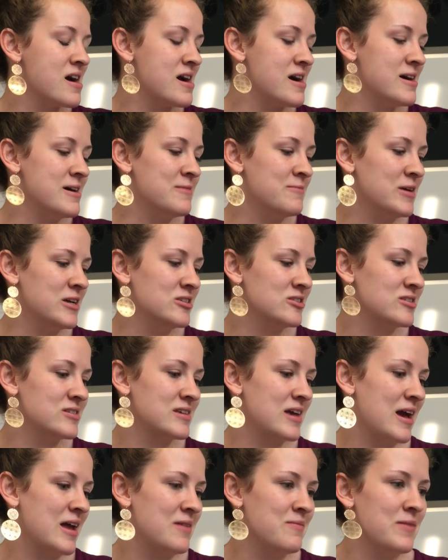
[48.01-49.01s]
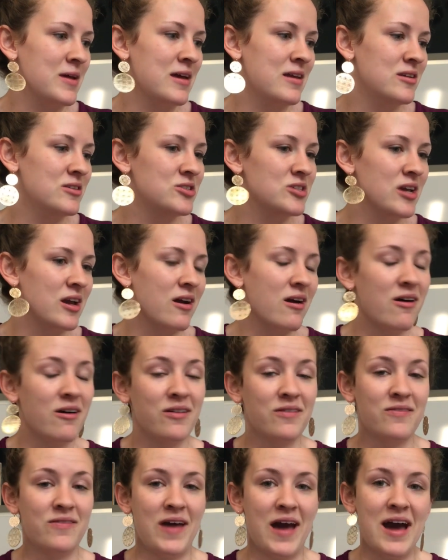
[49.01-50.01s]
and just kind of managing
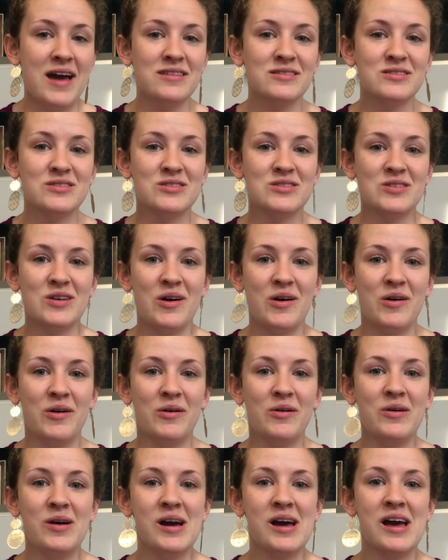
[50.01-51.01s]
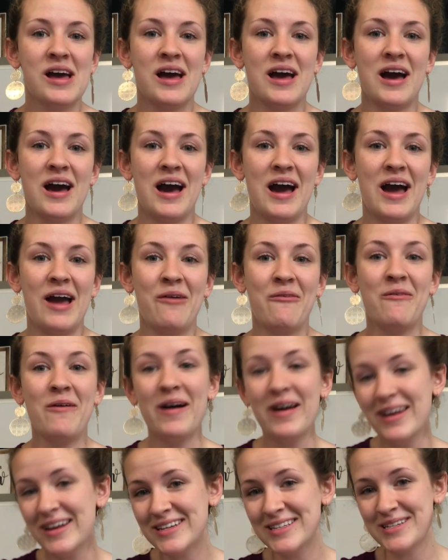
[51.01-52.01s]
all of that. So I
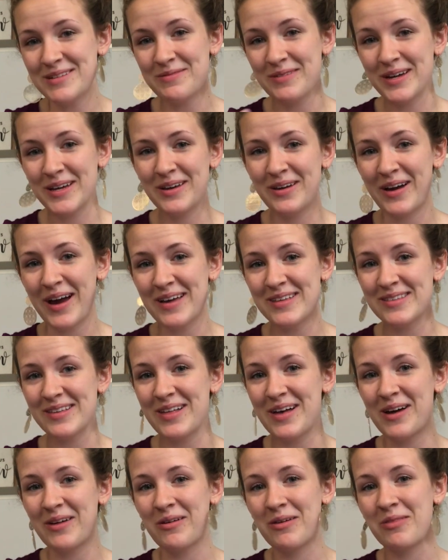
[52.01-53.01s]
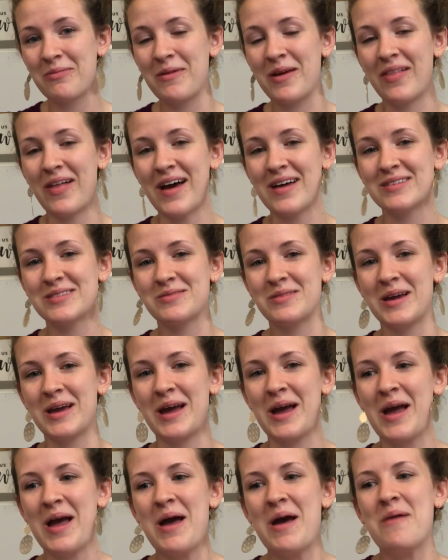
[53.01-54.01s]
wanted to bring you guys along with me last
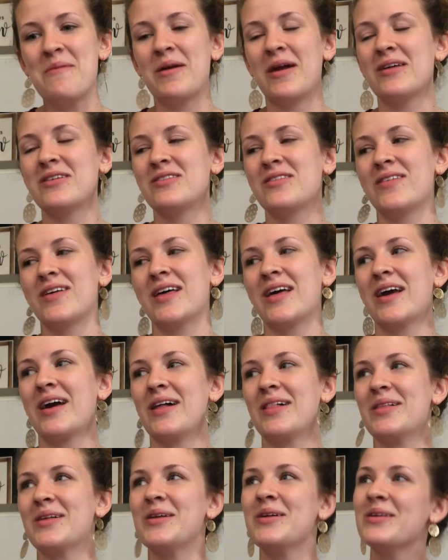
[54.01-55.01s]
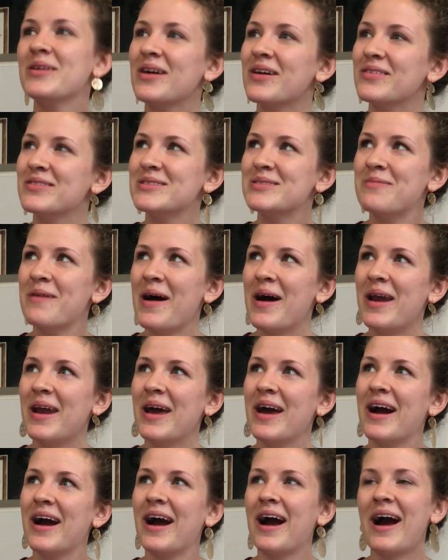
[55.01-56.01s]
week, but I was feeling a little nervous about
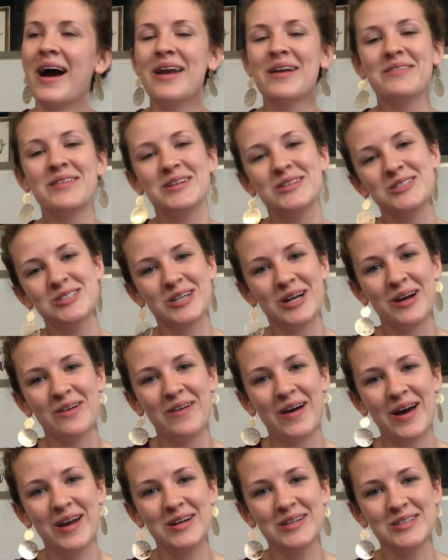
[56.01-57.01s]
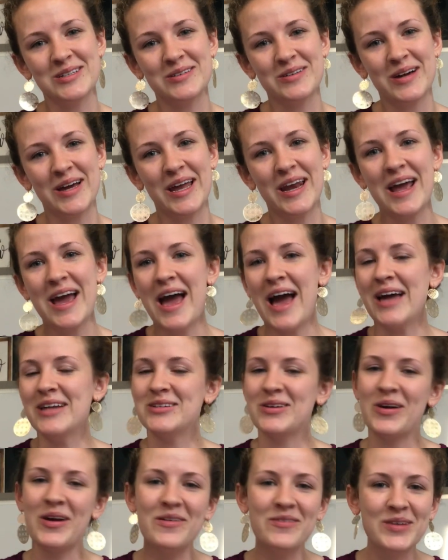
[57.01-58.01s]
it, kind of unsure of how to do it. I
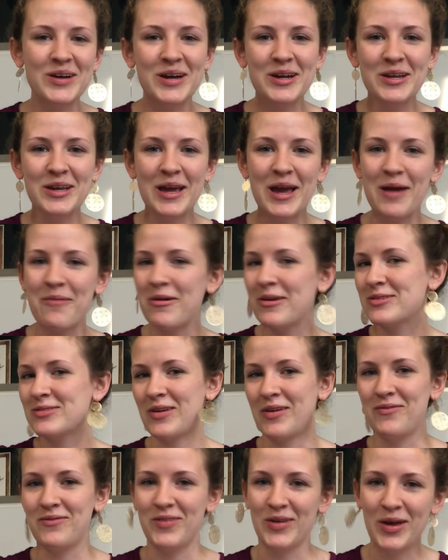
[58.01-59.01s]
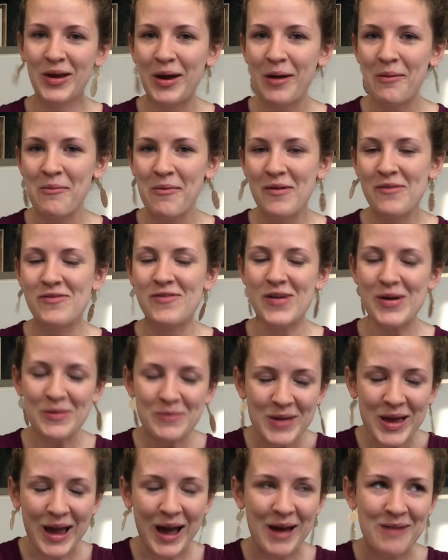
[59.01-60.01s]
don't have a good camera, so I'm
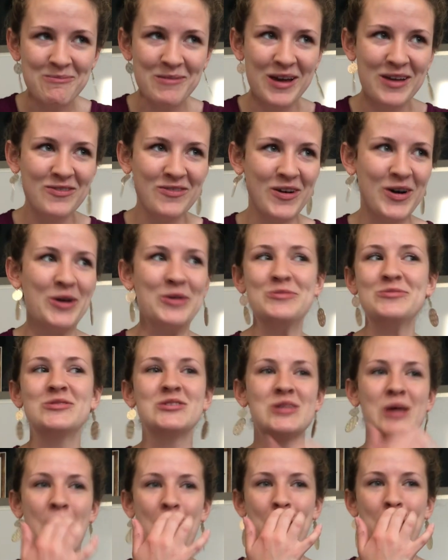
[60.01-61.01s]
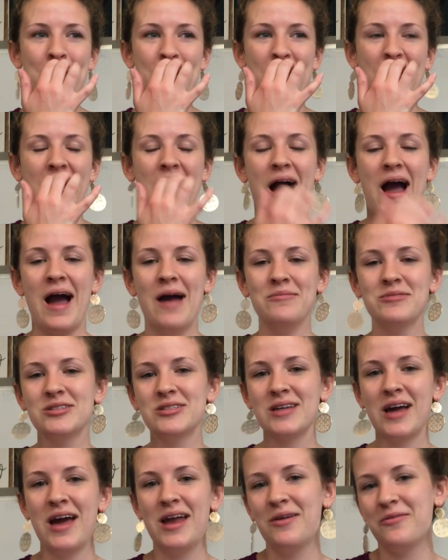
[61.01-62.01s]
filming on my phone, so I'm
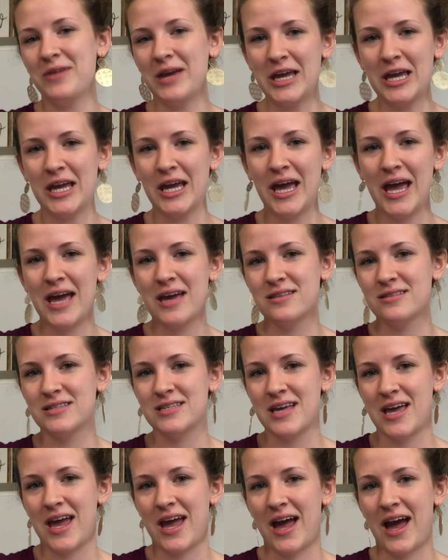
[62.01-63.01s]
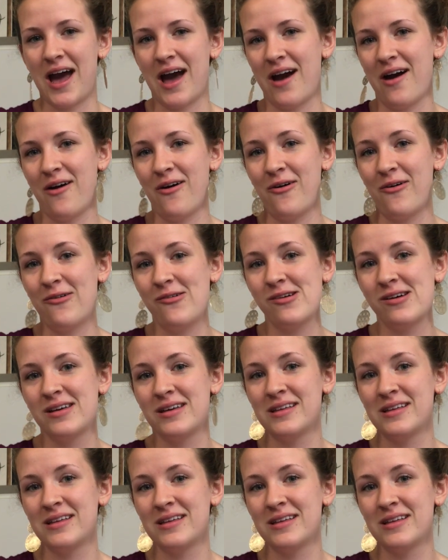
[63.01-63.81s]
just kind of winging it and seeing how